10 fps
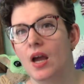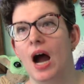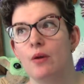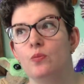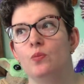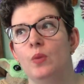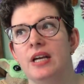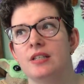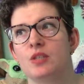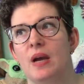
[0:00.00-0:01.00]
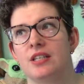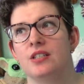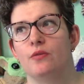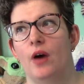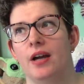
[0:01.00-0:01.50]
I expected
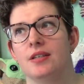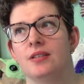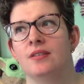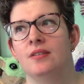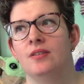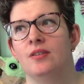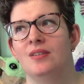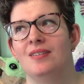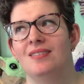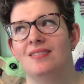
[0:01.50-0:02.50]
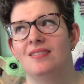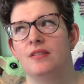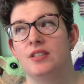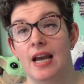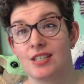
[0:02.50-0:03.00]
to find
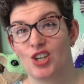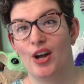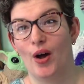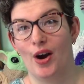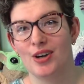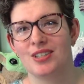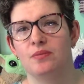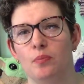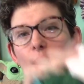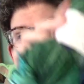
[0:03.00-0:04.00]
textile art, but